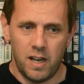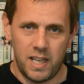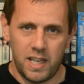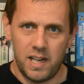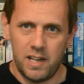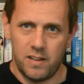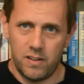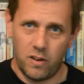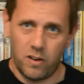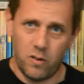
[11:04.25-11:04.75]

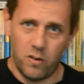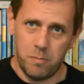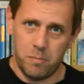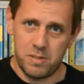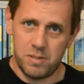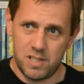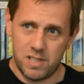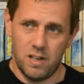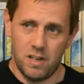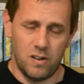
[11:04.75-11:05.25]
Getting the
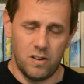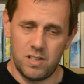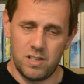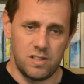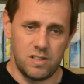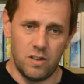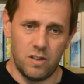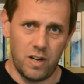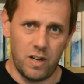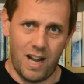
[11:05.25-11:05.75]
grips
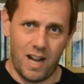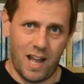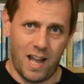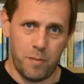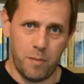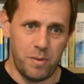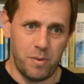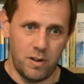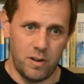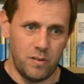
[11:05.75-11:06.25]
just not going to
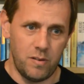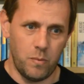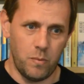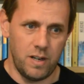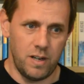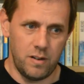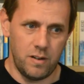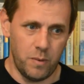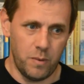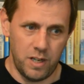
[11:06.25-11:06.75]
happen
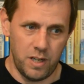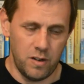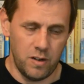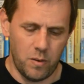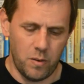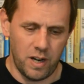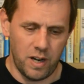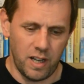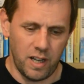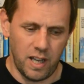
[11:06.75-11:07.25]
when you're not
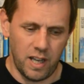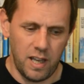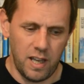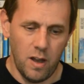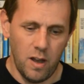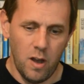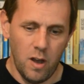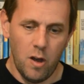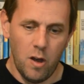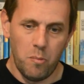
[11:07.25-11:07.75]
wearing a gi.
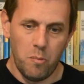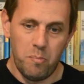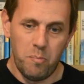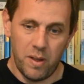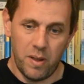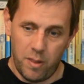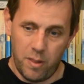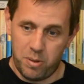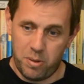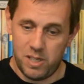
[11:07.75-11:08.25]

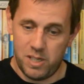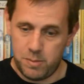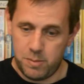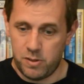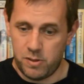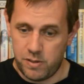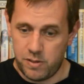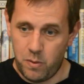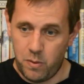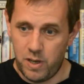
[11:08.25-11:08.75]
But the
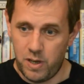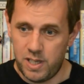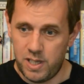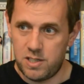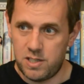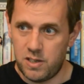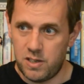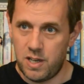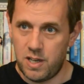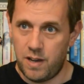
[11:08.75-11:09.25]
principles of what he's
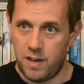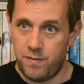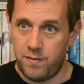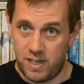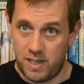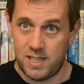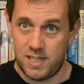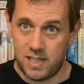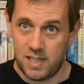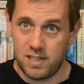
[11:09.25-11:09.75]
doing are
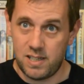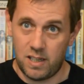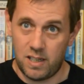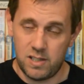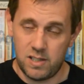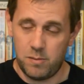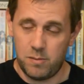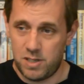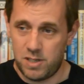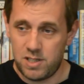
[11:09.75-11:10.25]
fantastic,
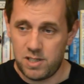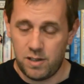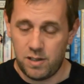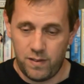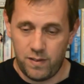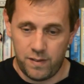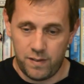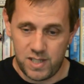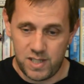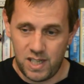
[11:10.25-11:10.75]
and some of the
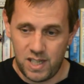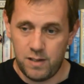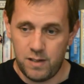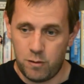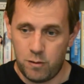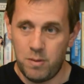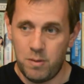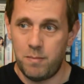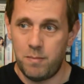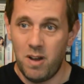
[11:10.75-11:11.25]
stuff I've seen
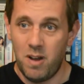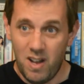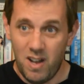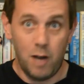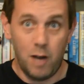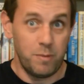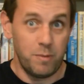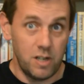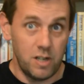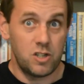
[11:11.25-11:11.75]
from him,
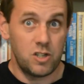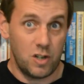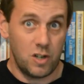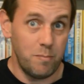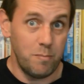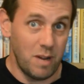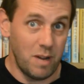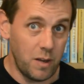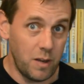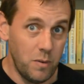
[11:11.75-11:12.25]
I'm going to try
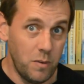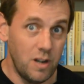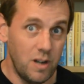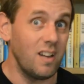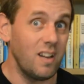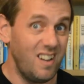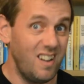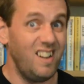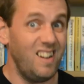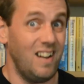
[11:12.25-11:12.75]
and make it
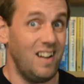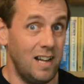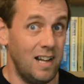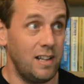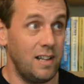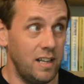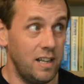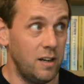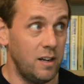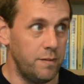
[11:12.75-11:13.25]
work. I'll
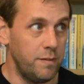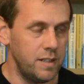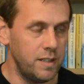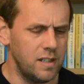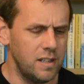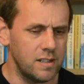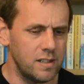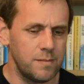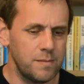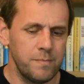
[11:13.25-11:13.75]
let you know if it
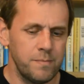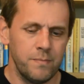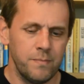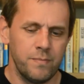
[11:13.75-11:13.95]
does.